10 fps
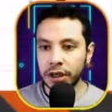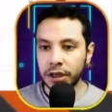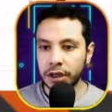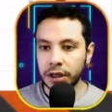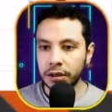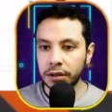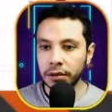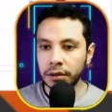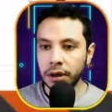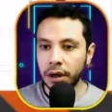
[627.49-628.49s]
here,
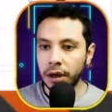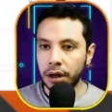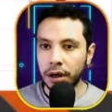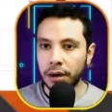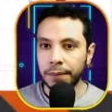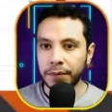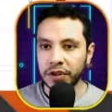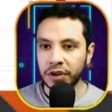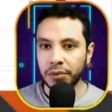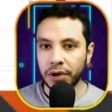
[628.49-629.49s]

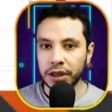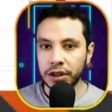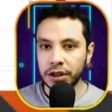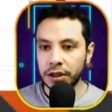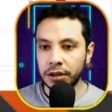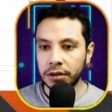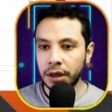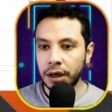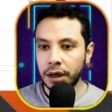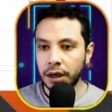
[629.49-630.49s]
the price here,
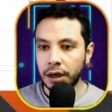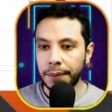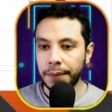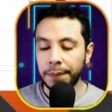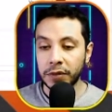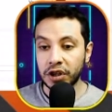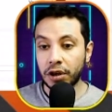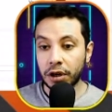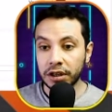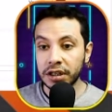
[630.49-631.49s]
the
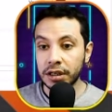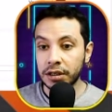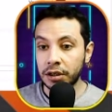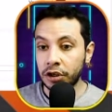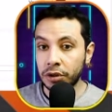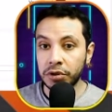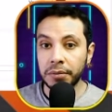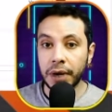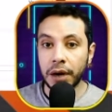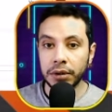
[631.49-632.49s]
currency is in Egyptian
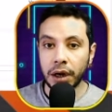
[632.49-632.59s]
pound.